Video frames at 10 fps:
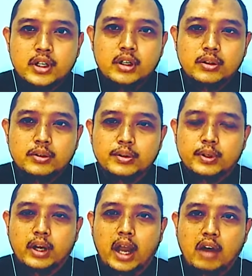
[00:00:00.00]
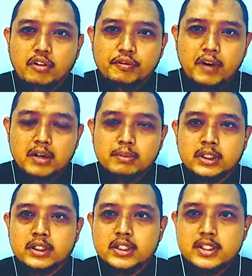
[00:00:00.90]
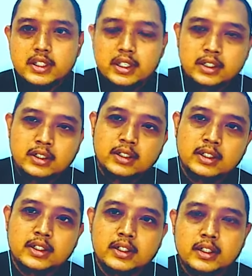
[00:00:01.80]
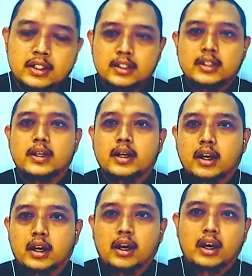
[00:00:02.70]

So our farmers in the